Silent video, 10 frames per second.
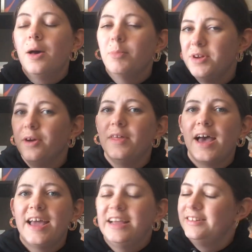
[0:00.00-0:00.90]
but know
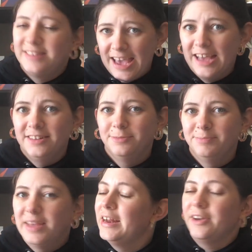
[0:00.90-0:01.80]
that it's sad,
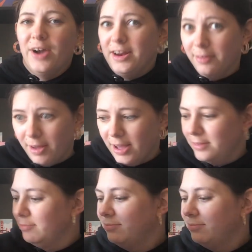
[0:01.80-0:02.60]
and I cried a lot.